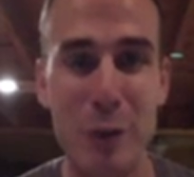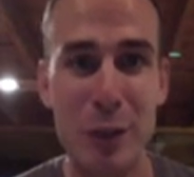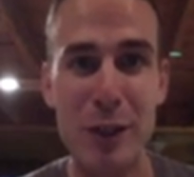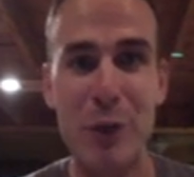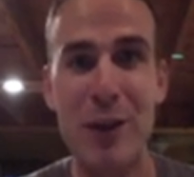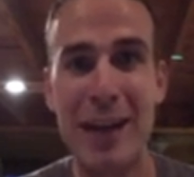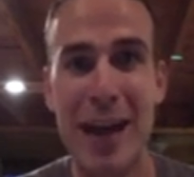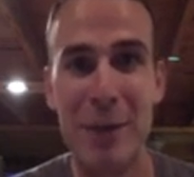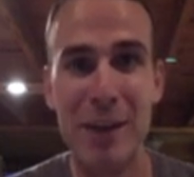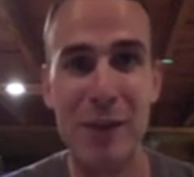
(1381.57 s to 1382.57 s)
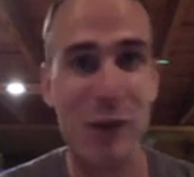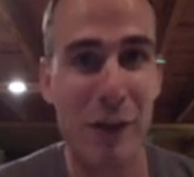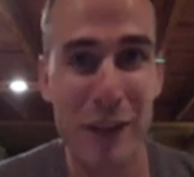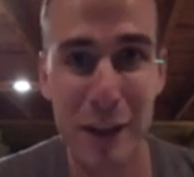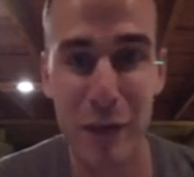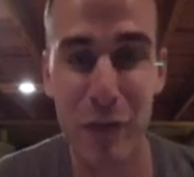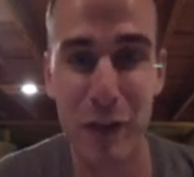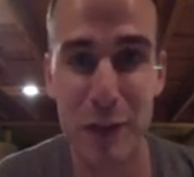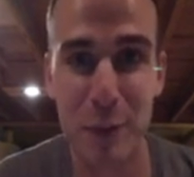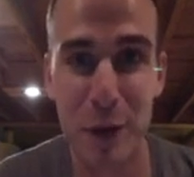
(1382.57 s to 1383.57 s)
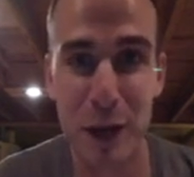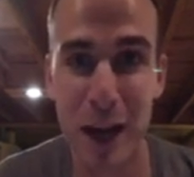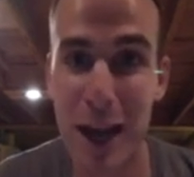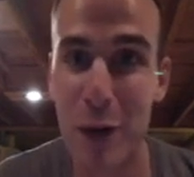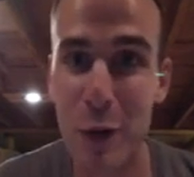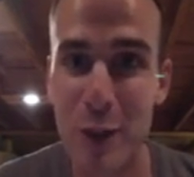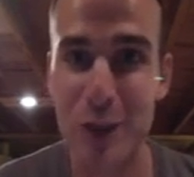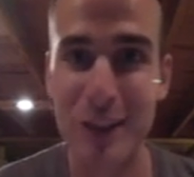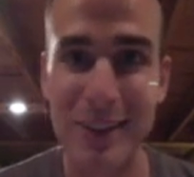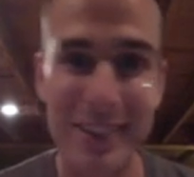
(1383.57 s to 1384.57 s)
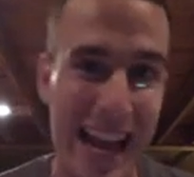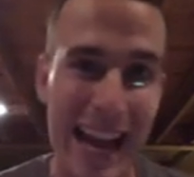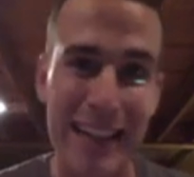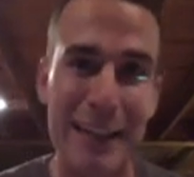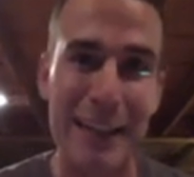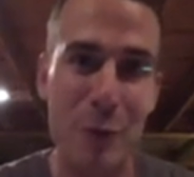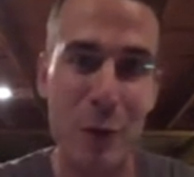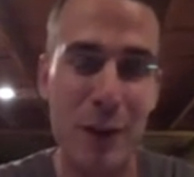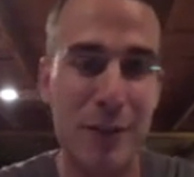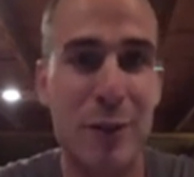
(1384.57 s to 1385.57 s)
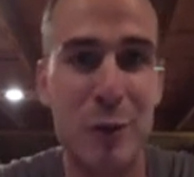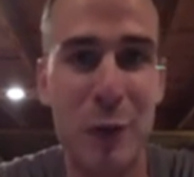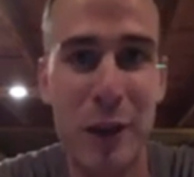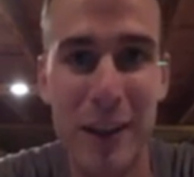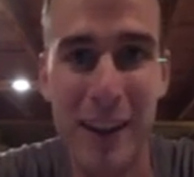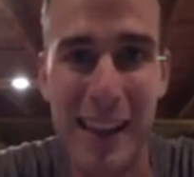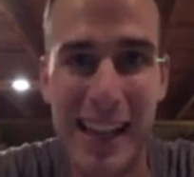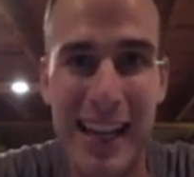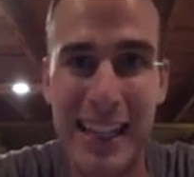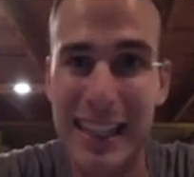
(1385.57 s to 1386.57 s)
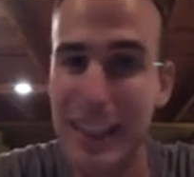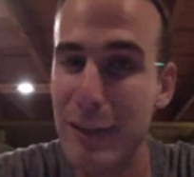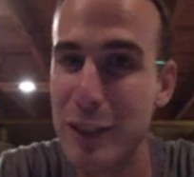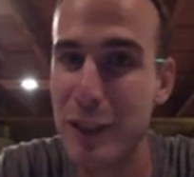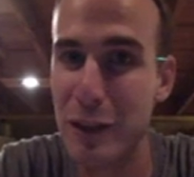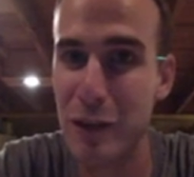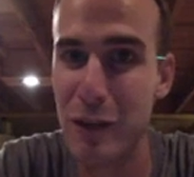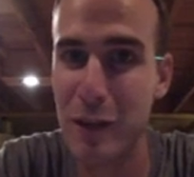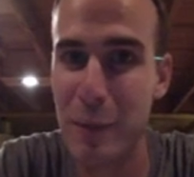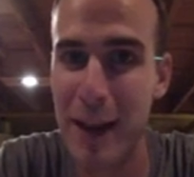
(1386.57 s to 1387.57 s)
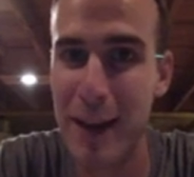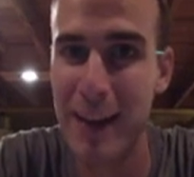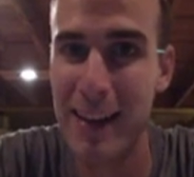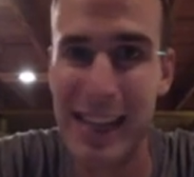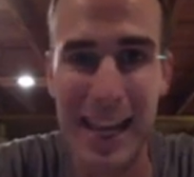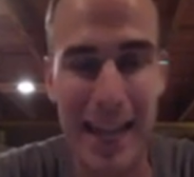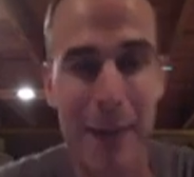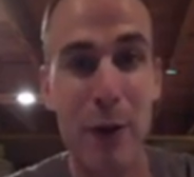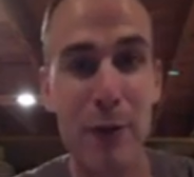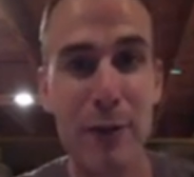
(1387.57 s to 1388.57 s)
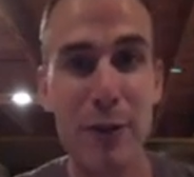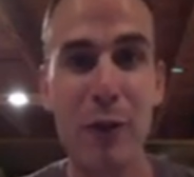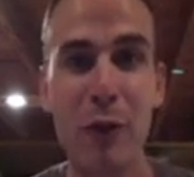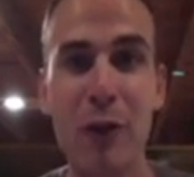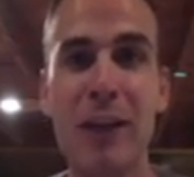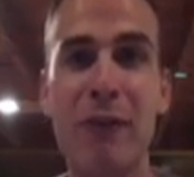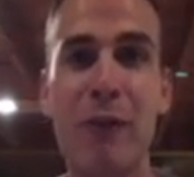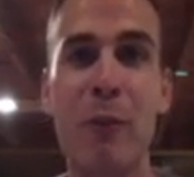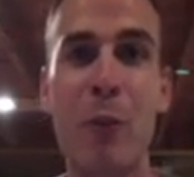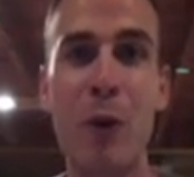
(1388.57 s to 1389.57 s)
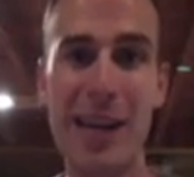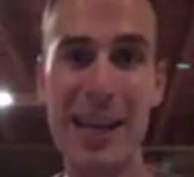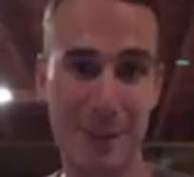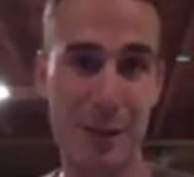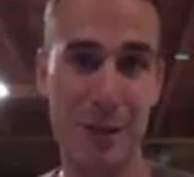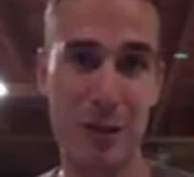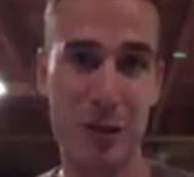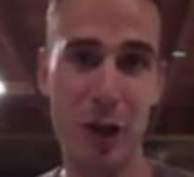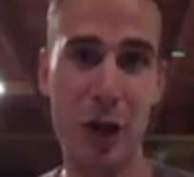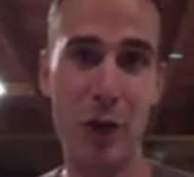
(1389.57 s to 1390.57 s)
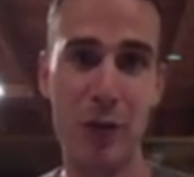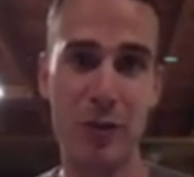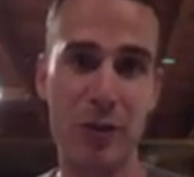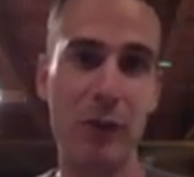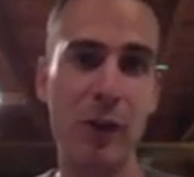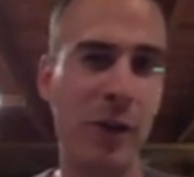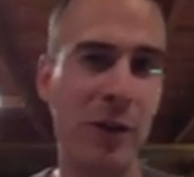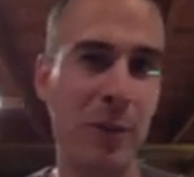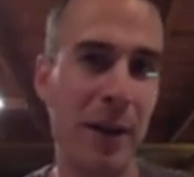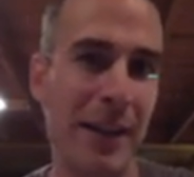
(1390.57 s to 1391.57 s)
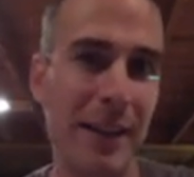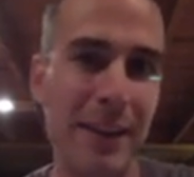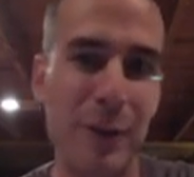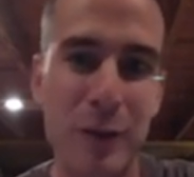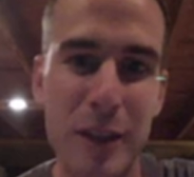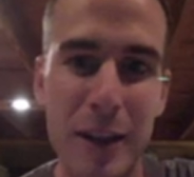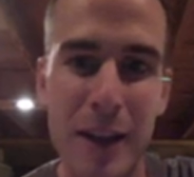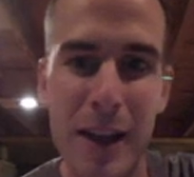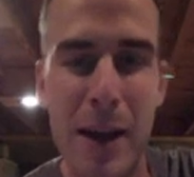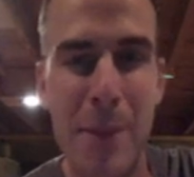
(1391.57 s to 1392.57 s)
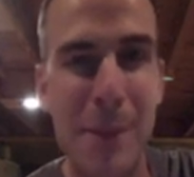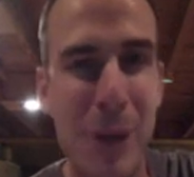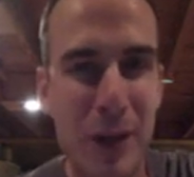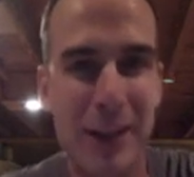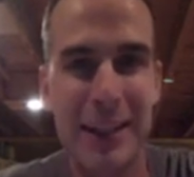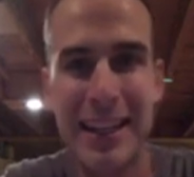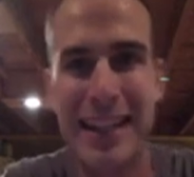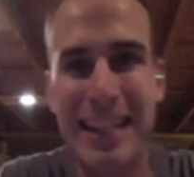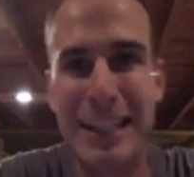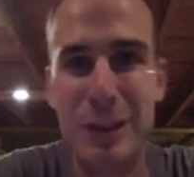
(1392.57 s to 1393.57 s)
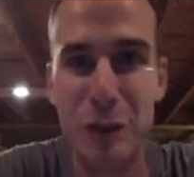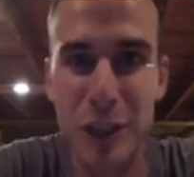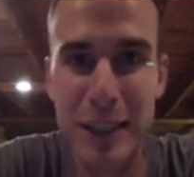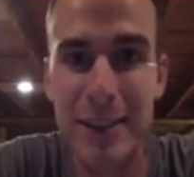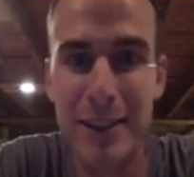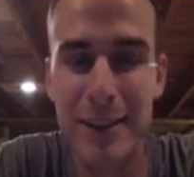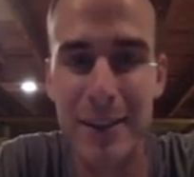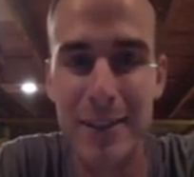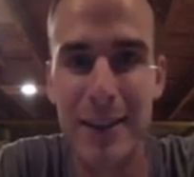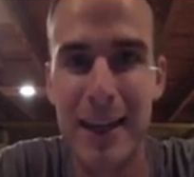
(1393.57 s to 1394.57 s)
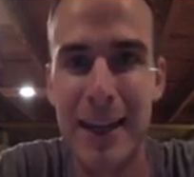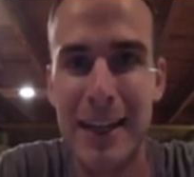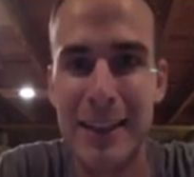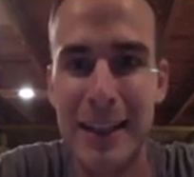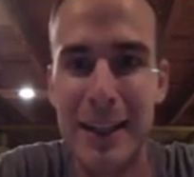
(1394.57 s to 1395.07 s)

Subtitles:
You can tweet at me if you have any other Facebook questions, at David Wells on Twitter. I'd love to hear your feedback. And I'm also looking for more guests on the show. So if you know anybody who's a marketing genius and